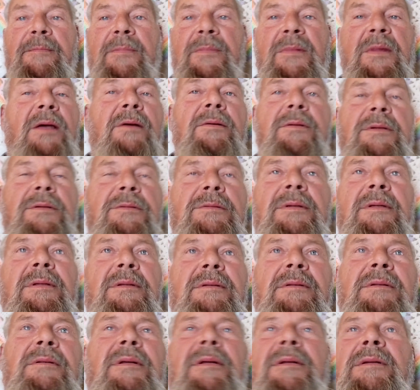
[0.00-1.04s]
no,
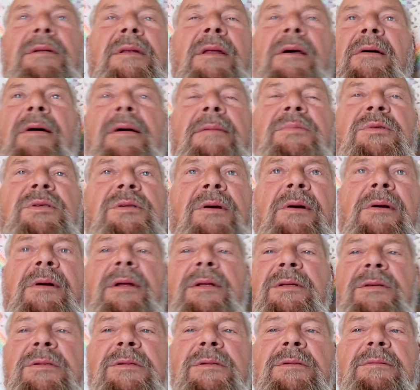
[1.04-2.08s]
no, I'm sorry,
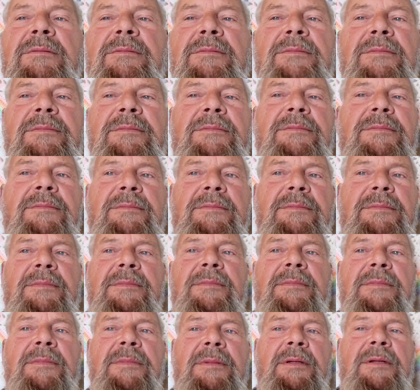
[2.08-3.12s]

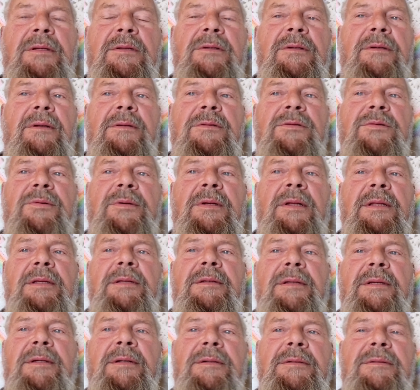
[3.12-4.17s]
it's really,
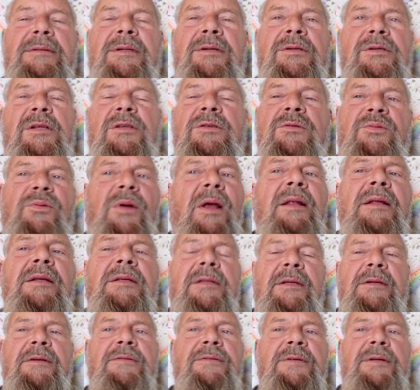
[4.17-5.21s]
because it's
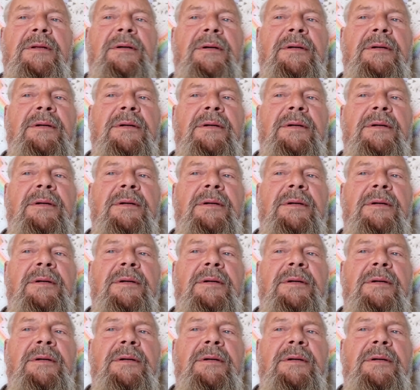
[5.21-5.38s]
relative.